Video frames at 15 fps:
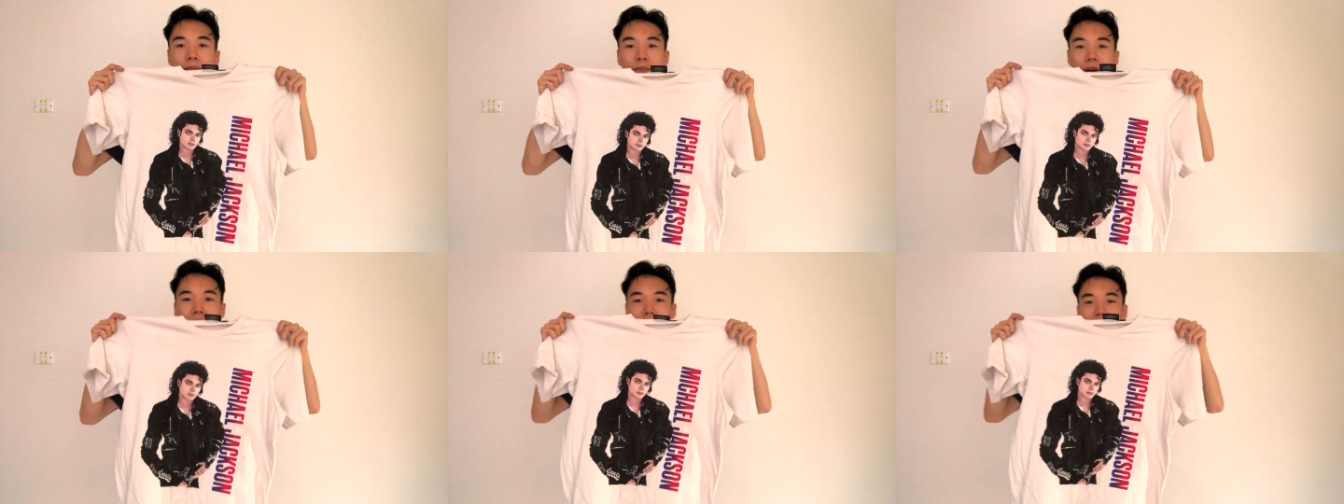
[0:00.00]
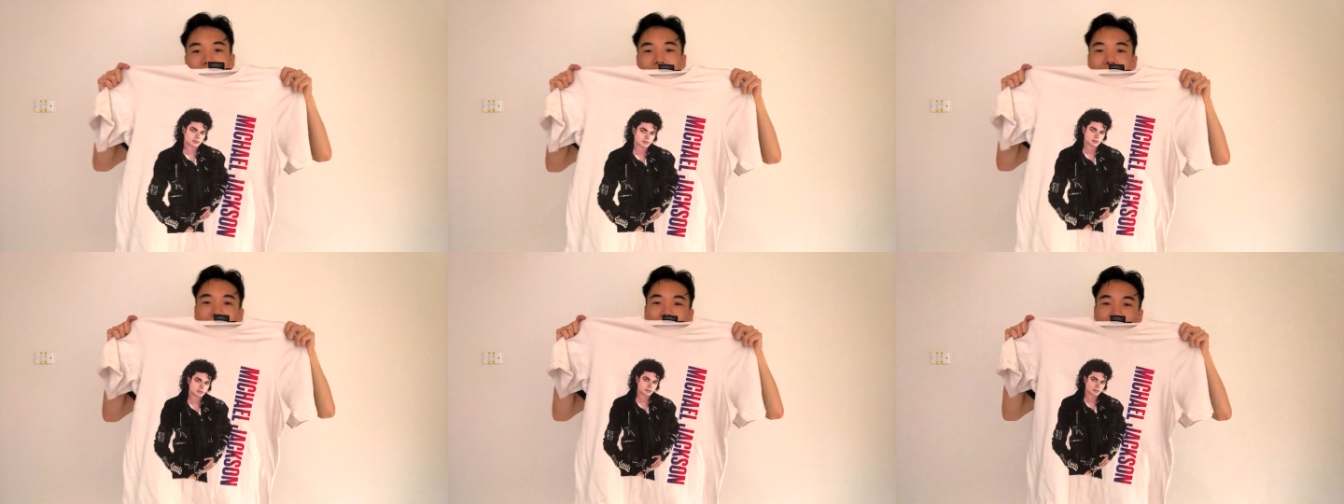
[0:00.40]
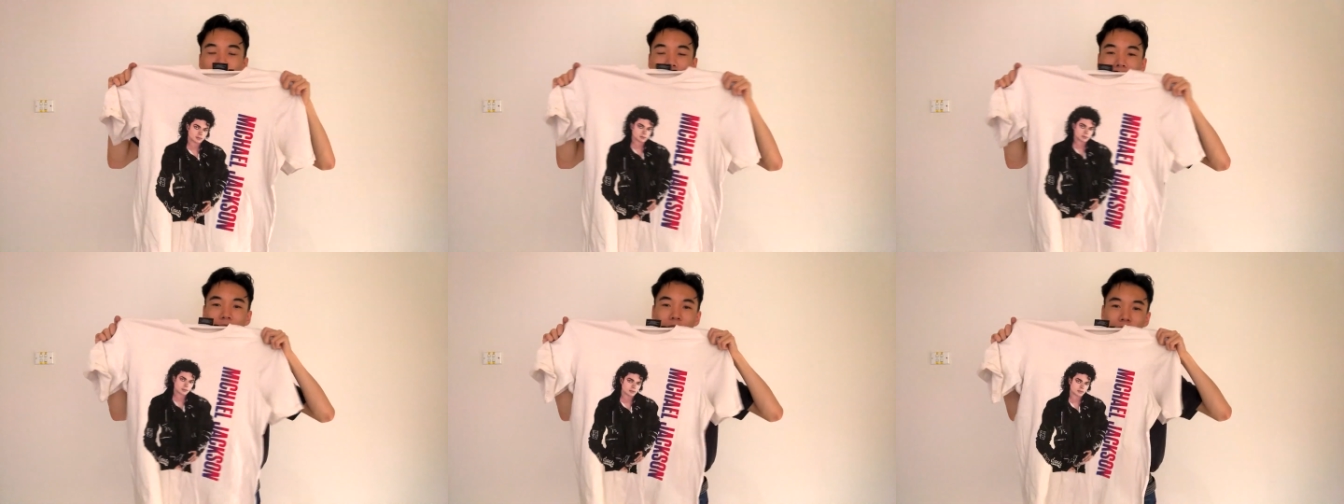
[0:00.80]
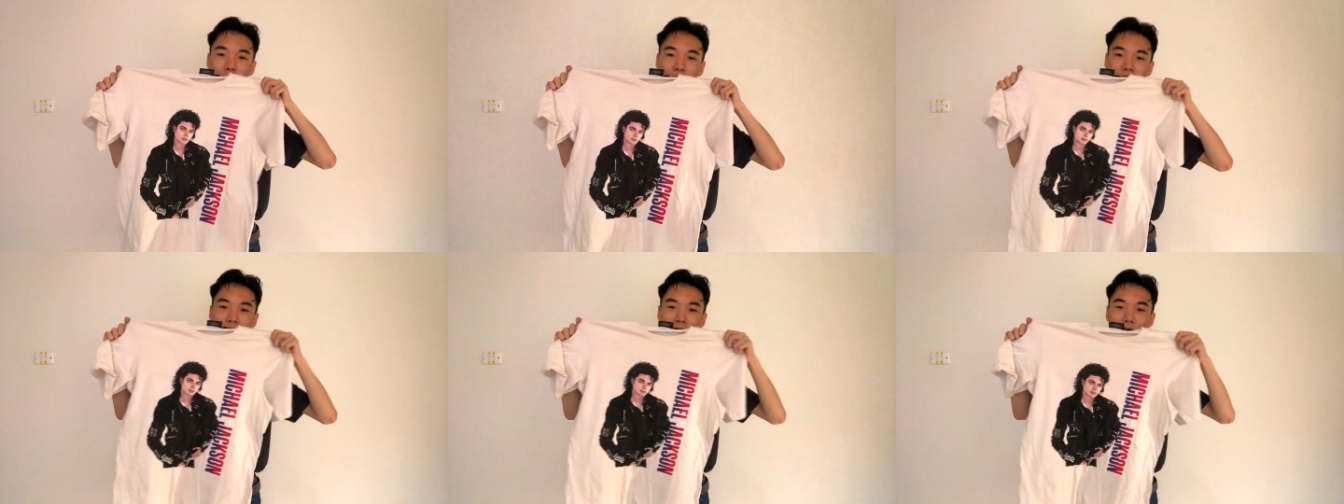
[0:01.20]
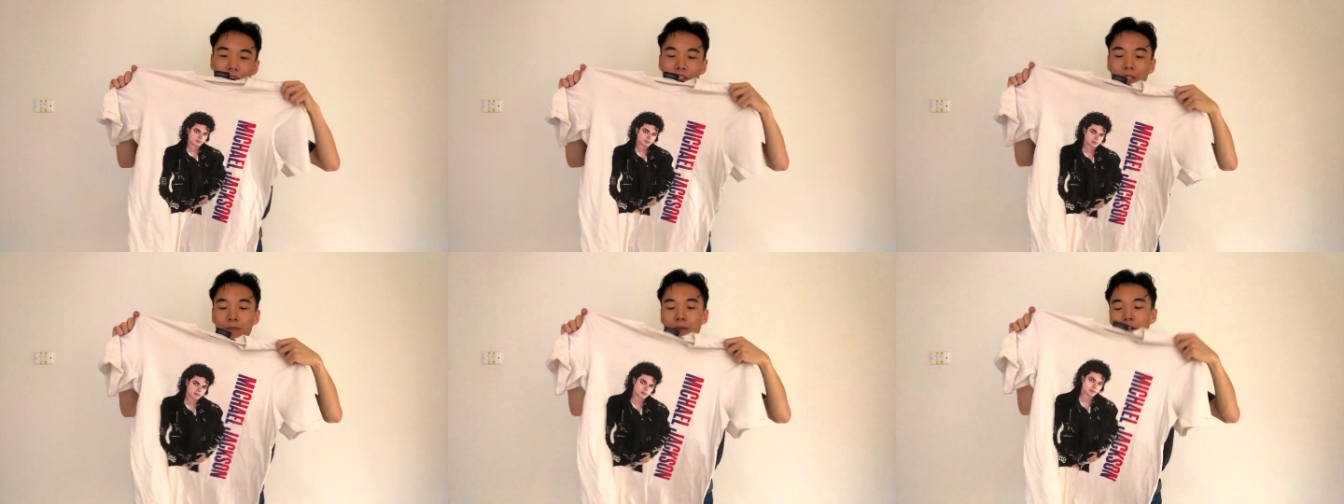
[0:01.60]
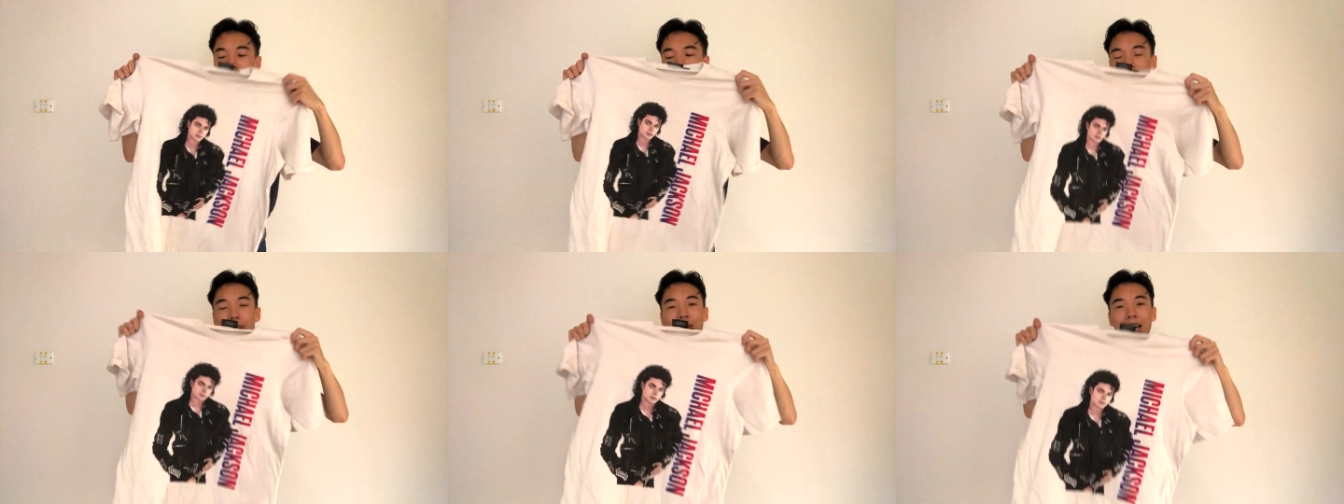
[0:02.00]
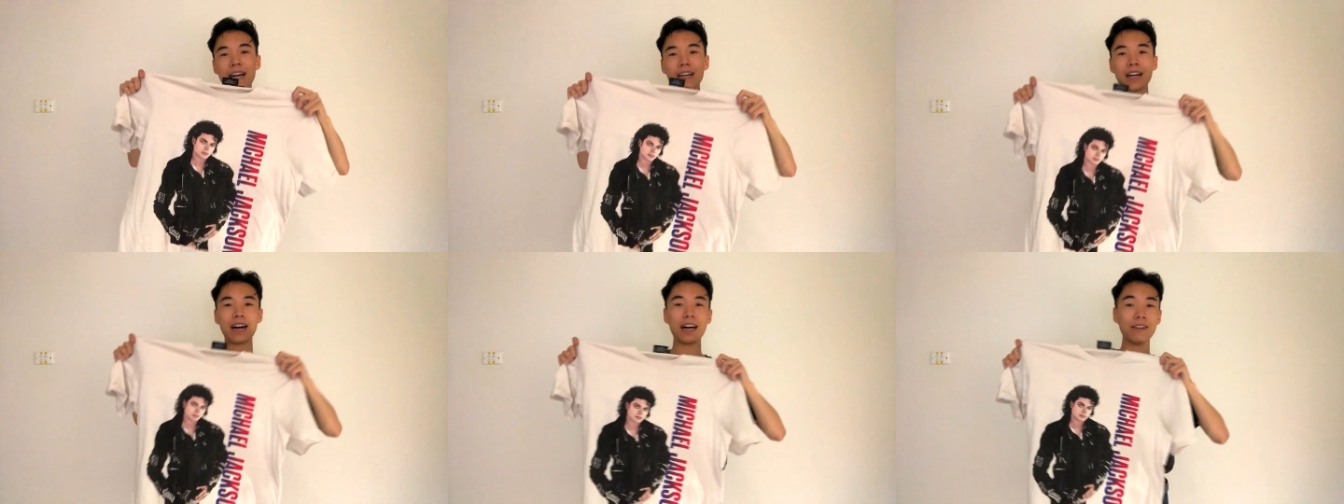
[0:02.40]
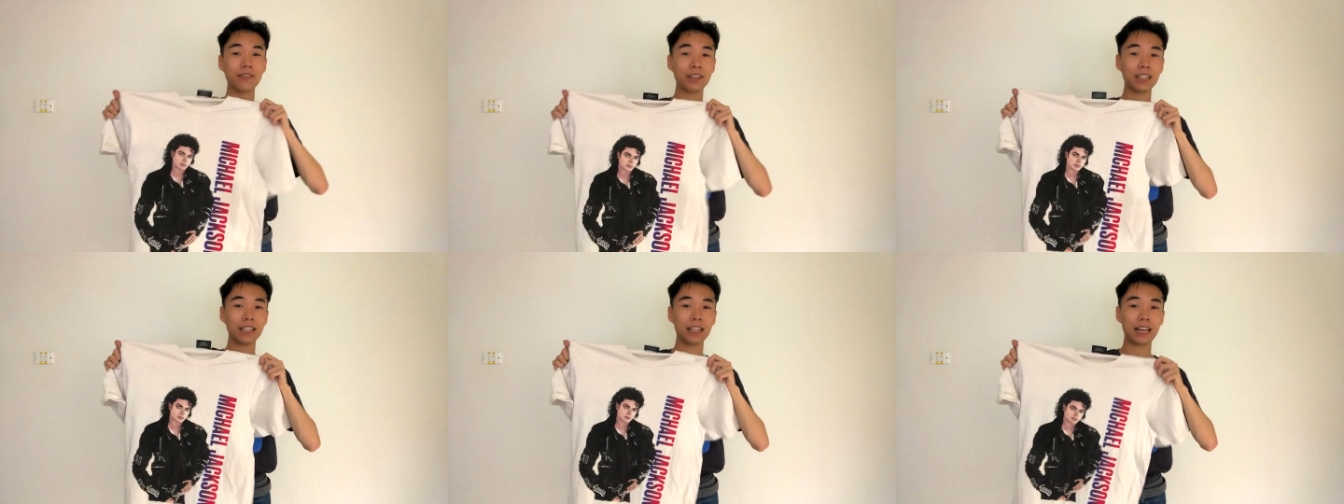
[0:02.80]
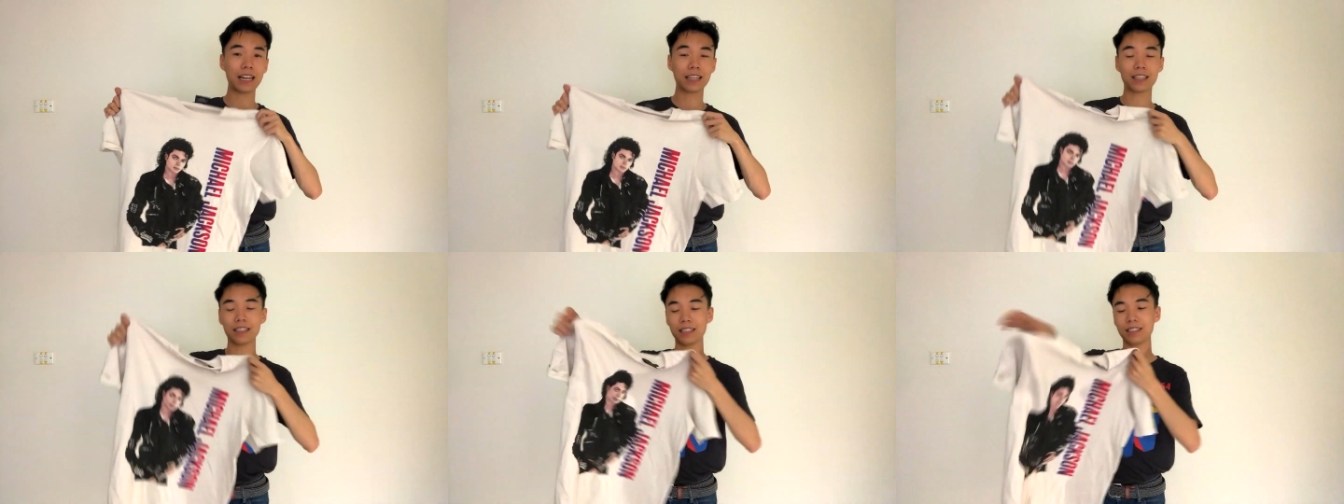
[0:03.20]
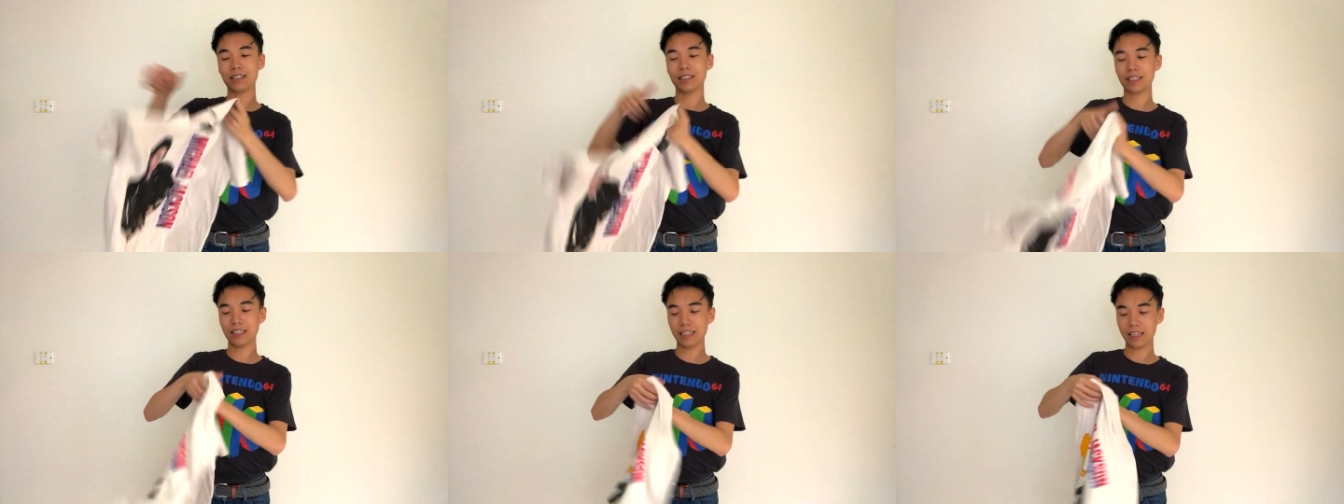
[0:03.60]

But, I mean, it looks pretty average, but on the back, I really like this.